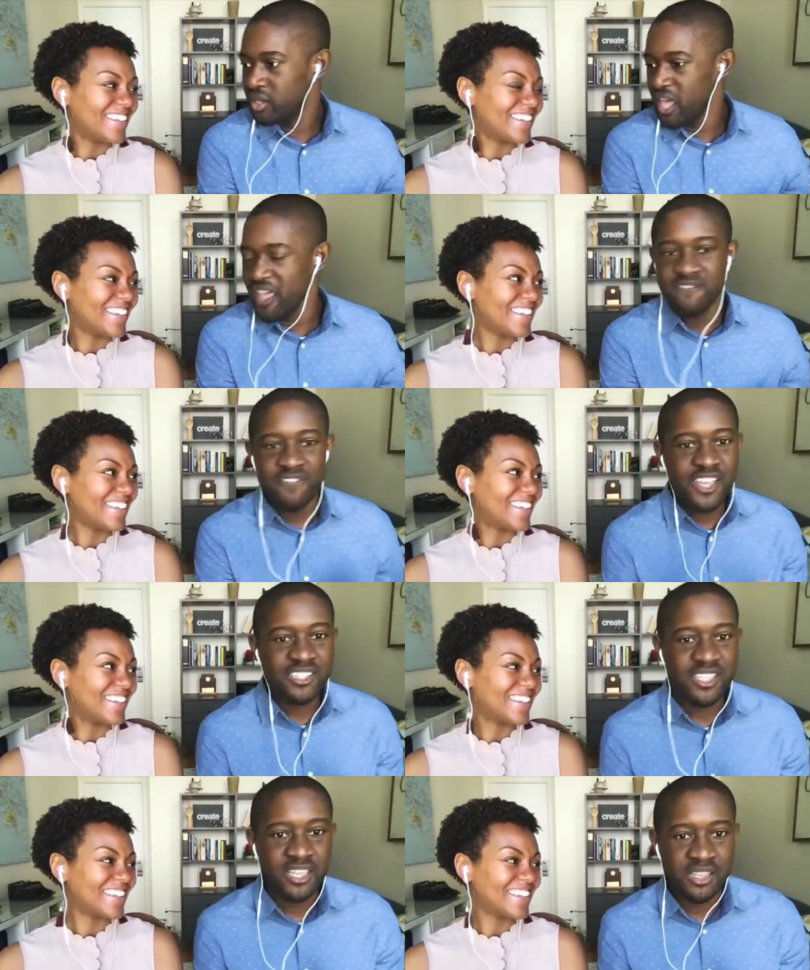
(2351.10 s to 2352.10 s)
Speaker 1: invest
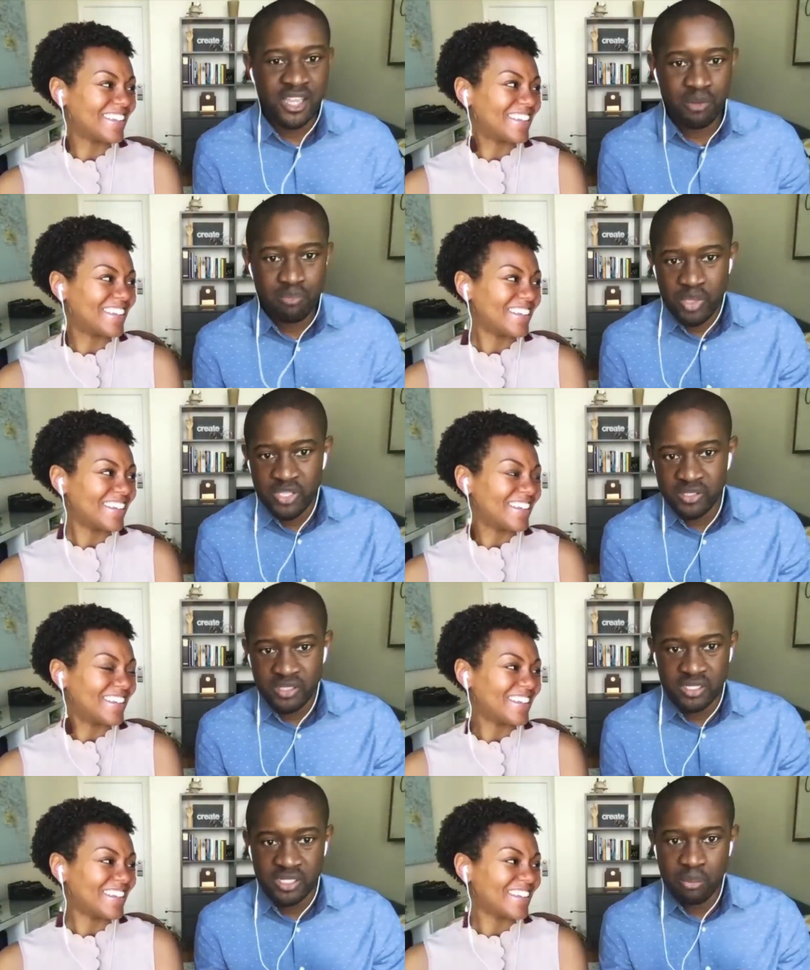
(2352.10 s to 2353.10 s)
in their business
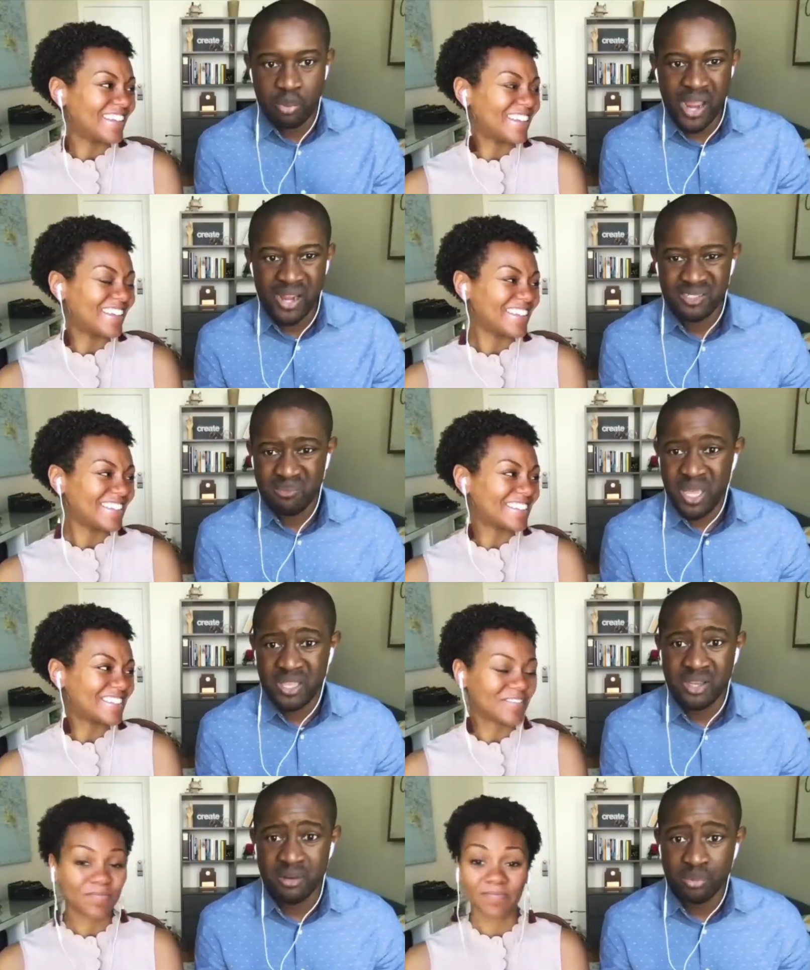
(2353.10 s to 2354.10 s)
and their practice and pay
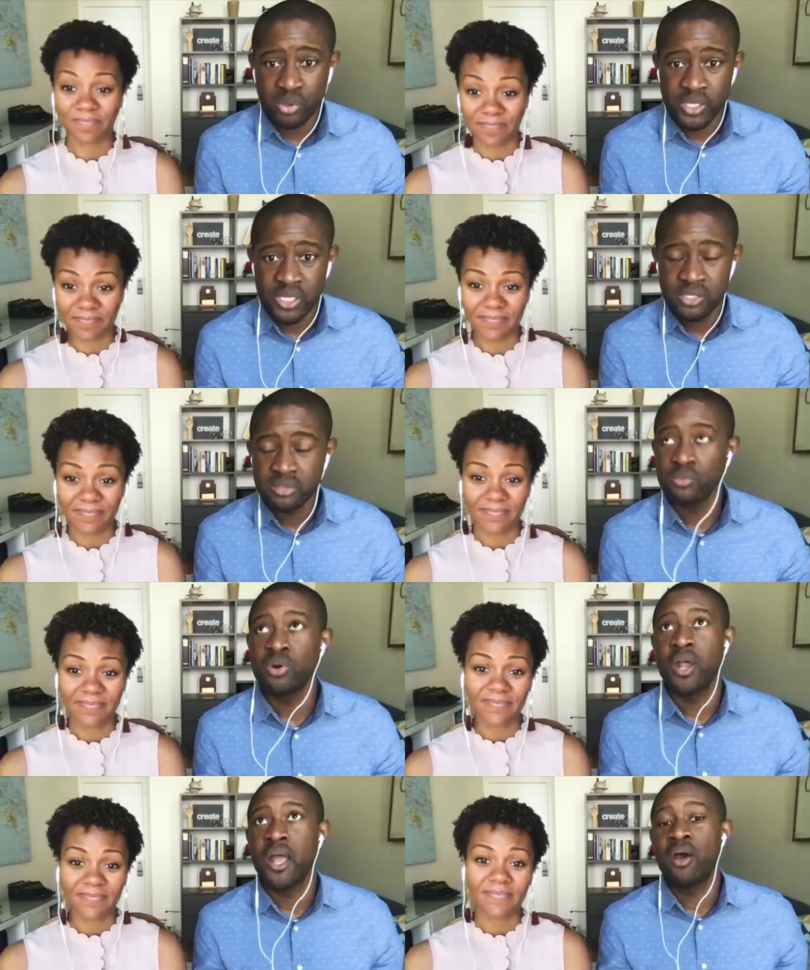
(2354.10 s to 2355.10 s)
their employees
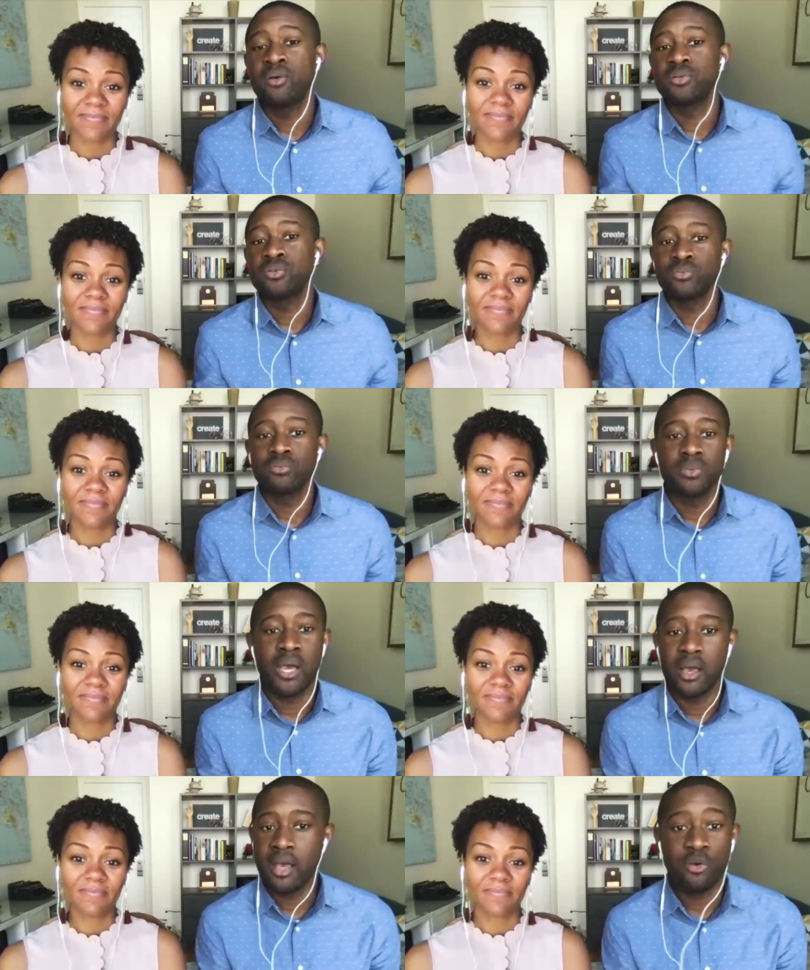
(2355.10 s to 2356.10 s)
were out
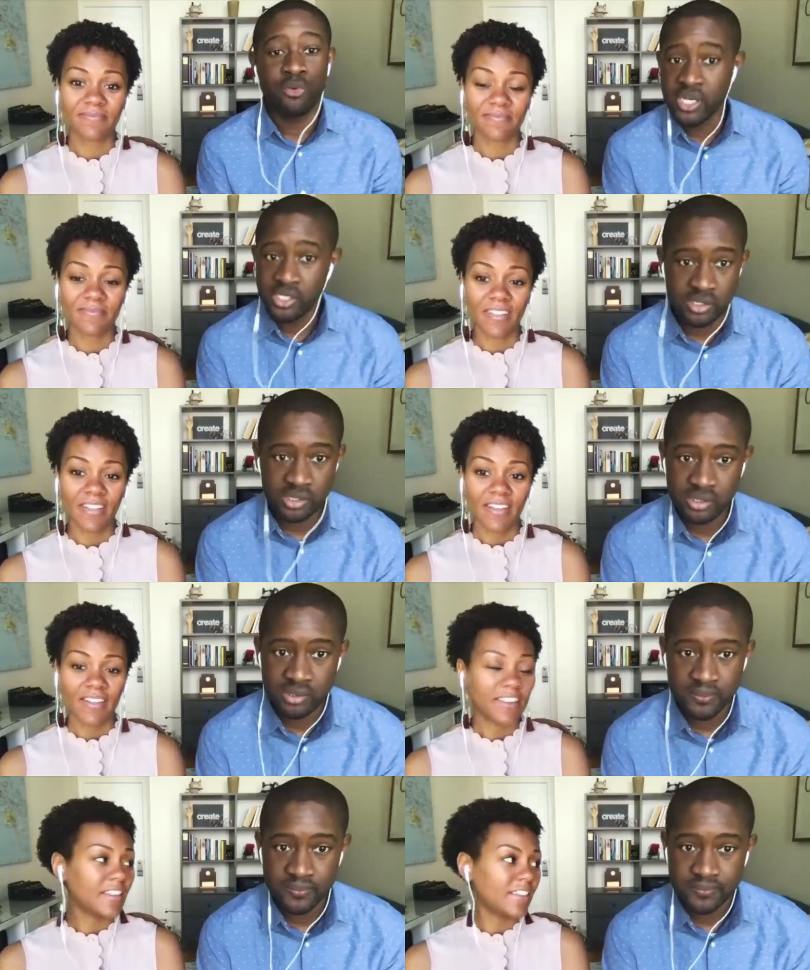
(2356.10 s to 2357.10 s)
outrageous.
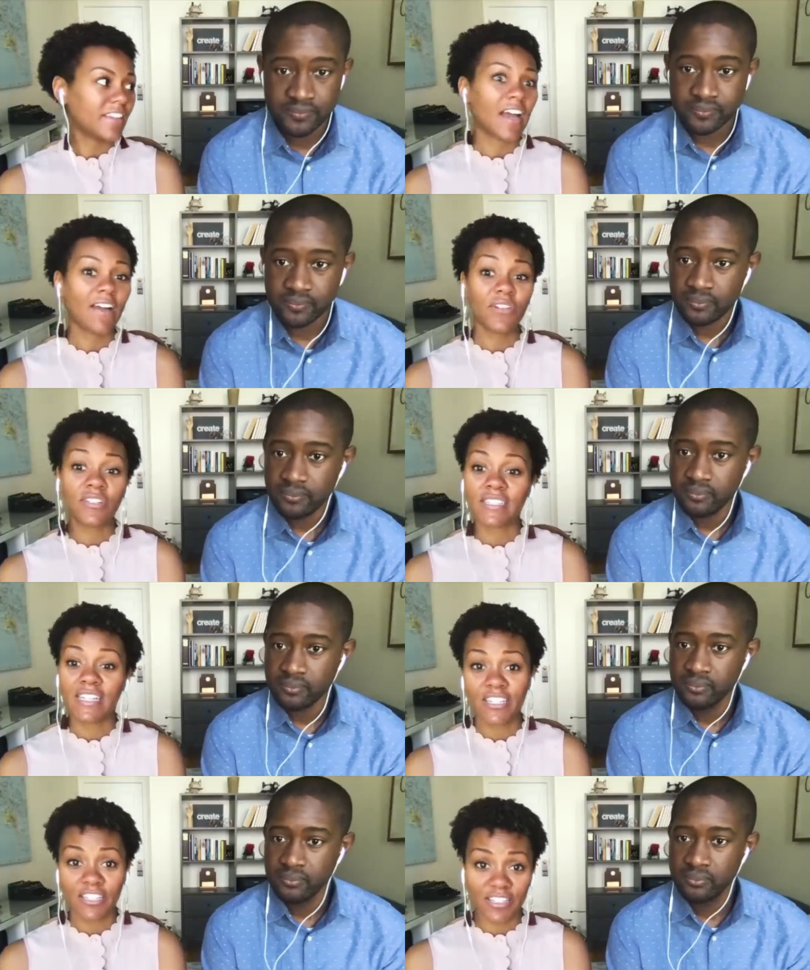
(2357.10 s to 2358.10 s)
Speaker 2: The, the
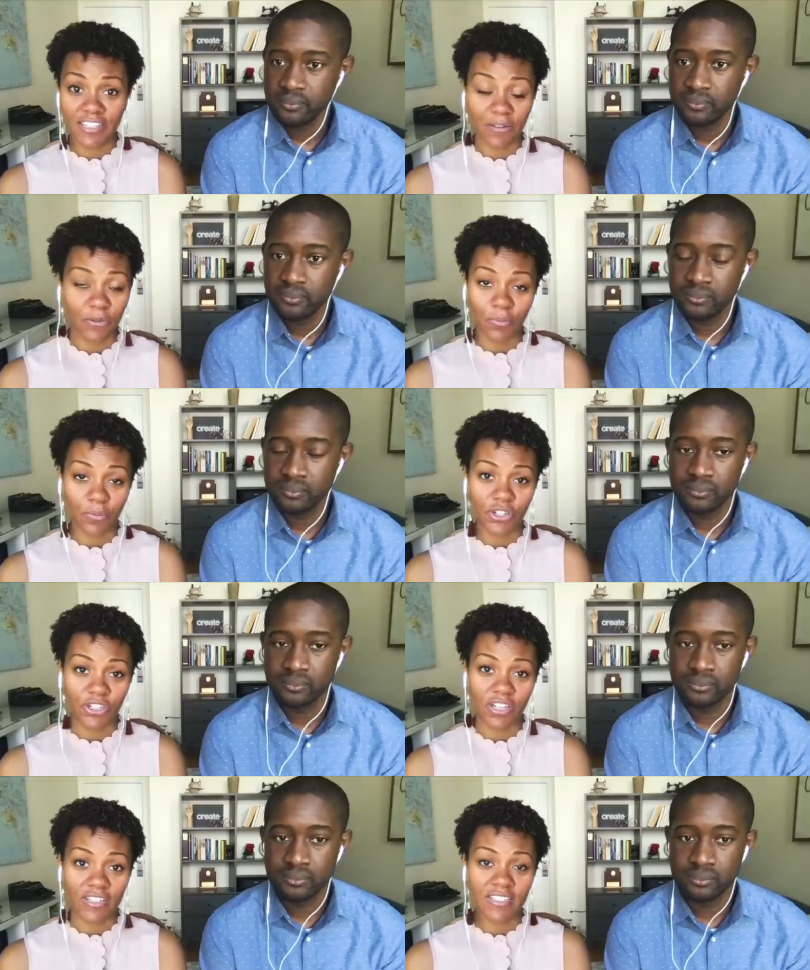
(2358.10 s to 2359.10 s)
conversations in that room were
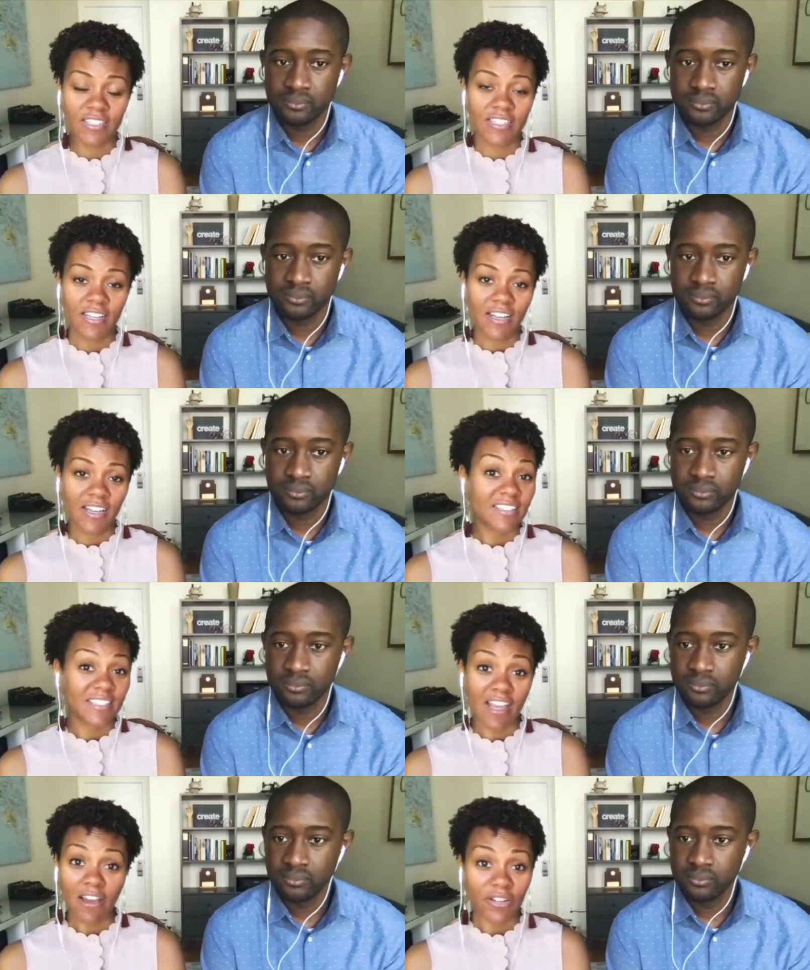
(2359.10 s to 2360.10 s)
just
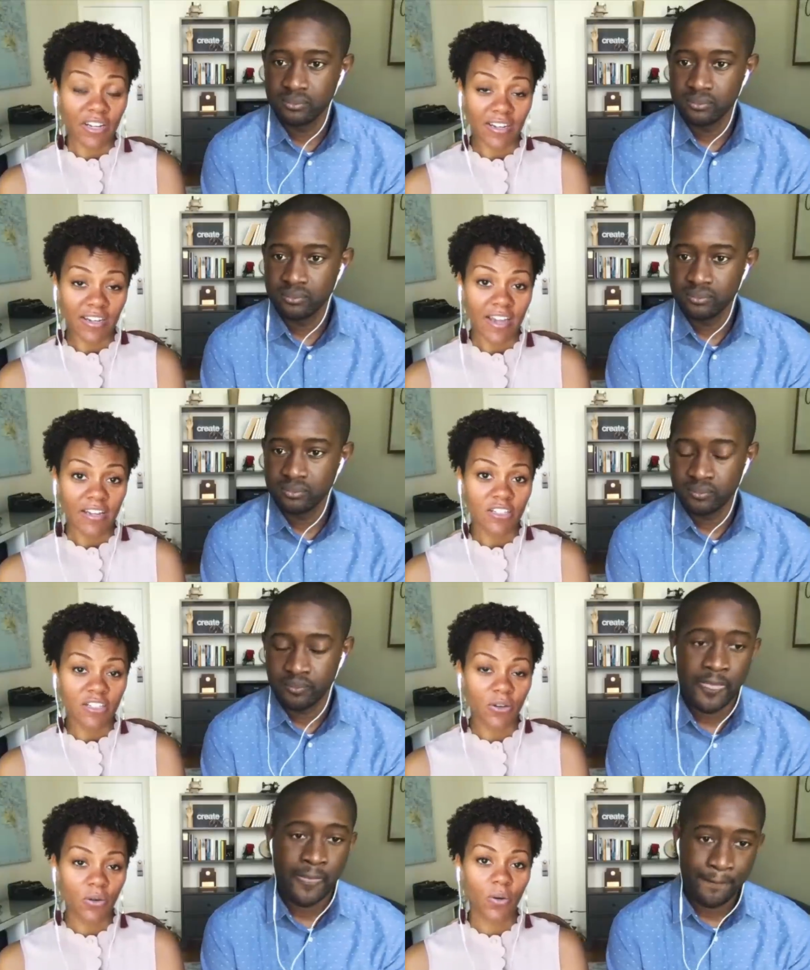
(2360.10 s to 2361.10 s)
astounding. And
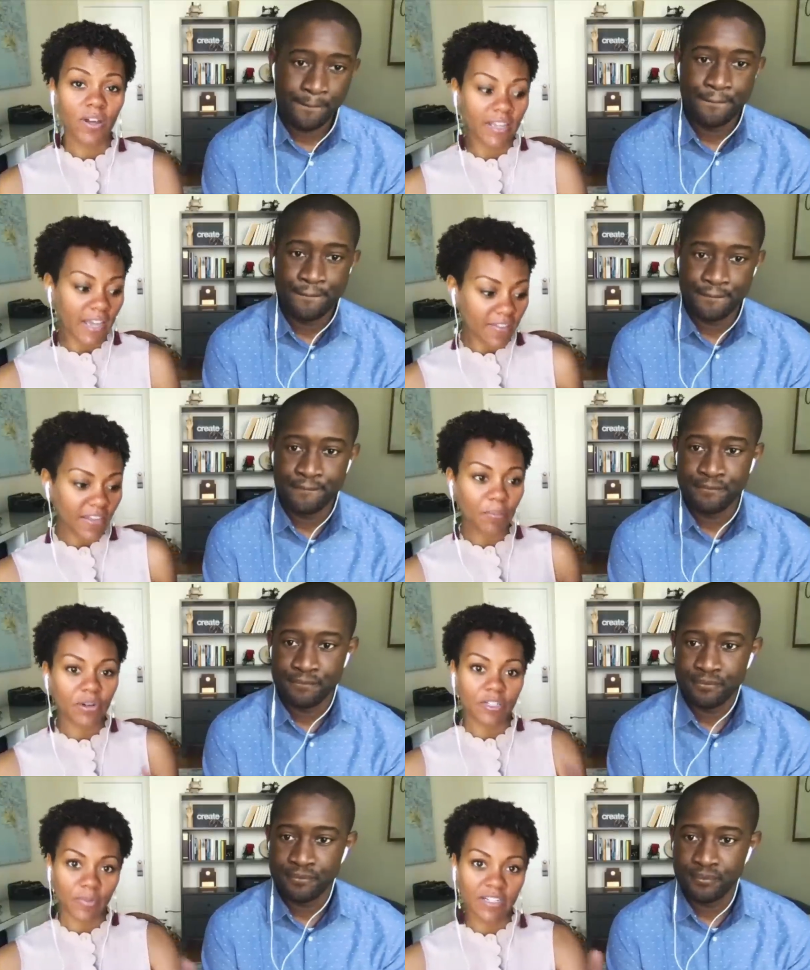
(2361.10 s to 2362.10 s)
so again, that
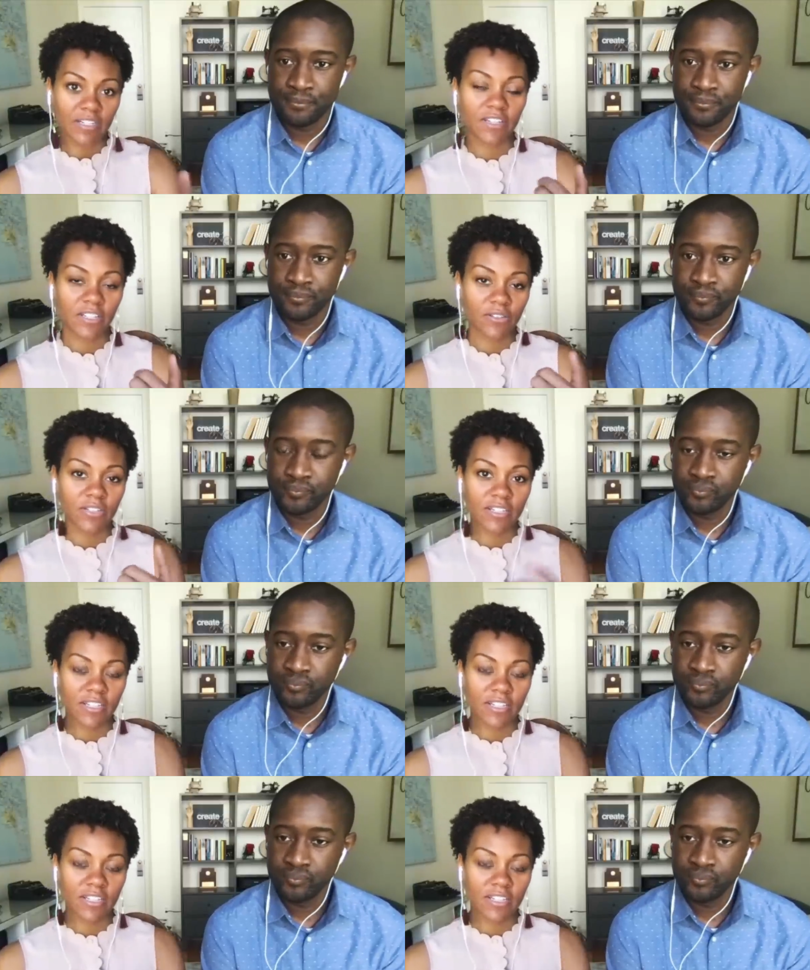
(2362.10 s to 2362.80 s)
perspective, like you said,